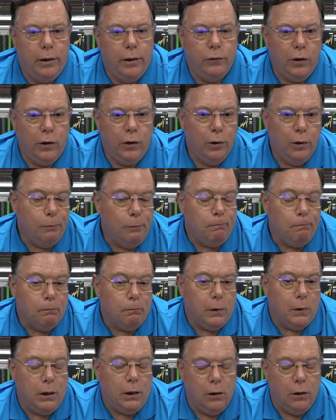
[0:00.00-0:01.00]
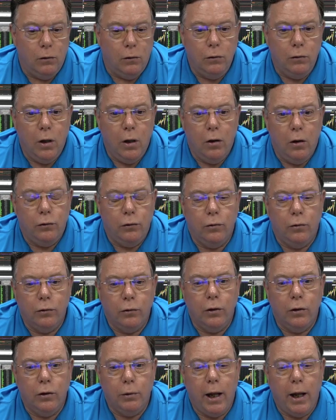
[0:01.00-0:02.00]
so, you know, who knows?
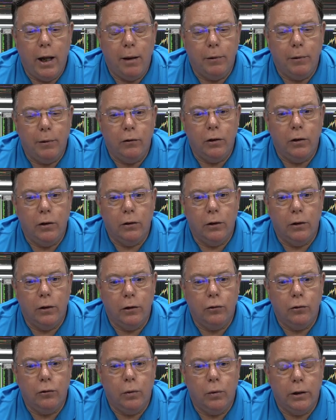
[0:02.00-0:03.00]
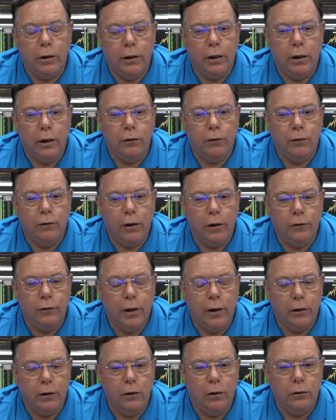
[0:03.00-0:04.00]
We'll see what happens here on this one as far
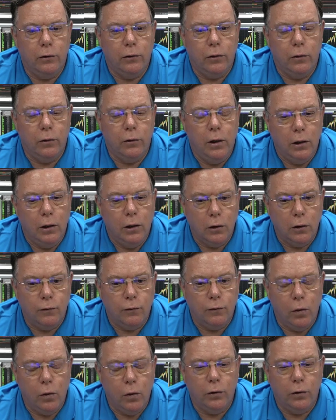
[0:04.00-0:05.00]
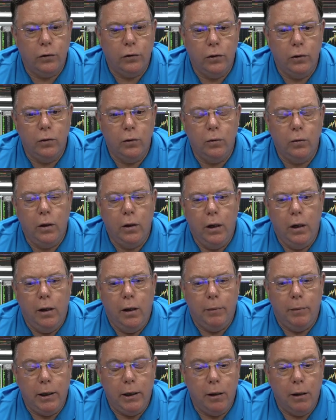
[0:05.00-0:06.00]
as that goes. So, look forward to
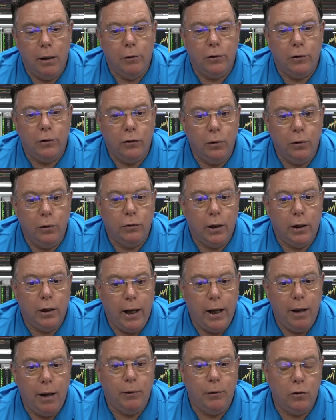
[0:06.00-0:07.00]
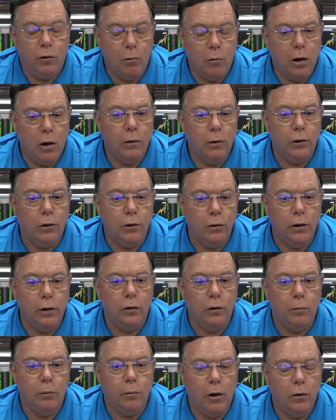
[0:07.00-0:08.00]
being able to see what's going to happen tomorrow. I do
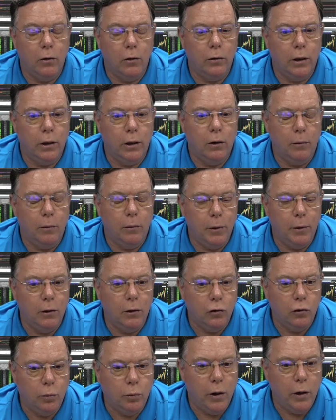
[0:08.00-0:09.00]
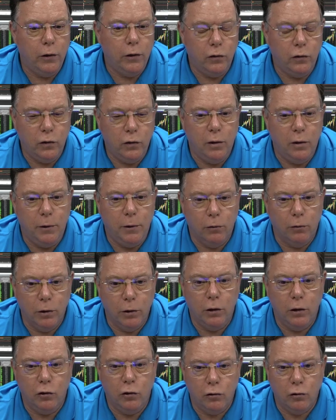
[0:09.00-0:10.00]
think tomorrow, you know, I'd be a little surprised to see it be
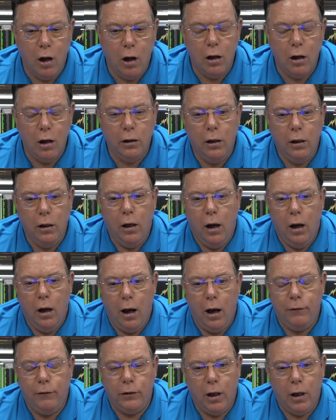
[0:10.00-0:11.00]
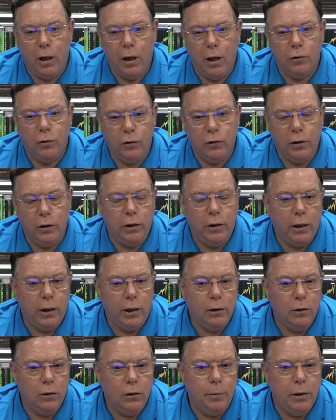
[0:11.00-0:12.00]
really strong. Oftentimes, you see it
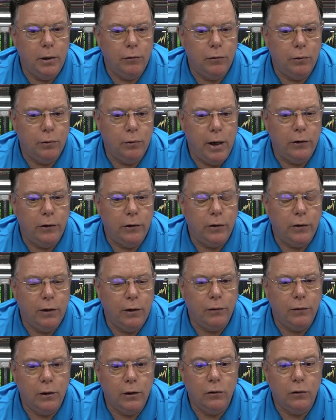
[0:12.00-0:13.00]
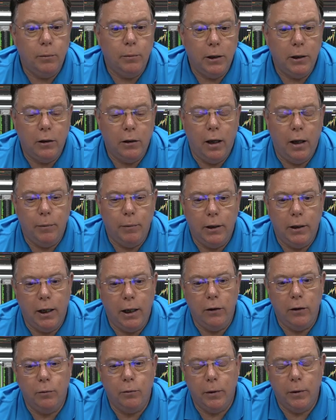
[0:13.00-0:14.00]
take a little bit of a rest after these big type of
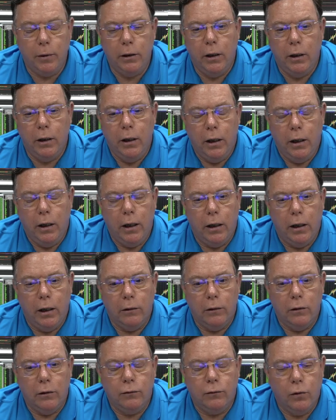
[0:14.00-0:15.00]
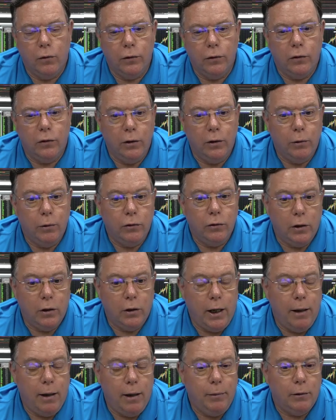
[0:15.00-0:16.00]
days, but uh, look forward to seeing what's
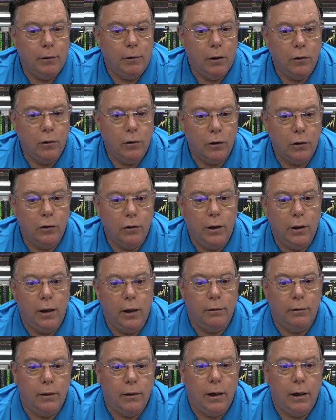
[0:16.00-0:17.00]
going to happen. talk to you then.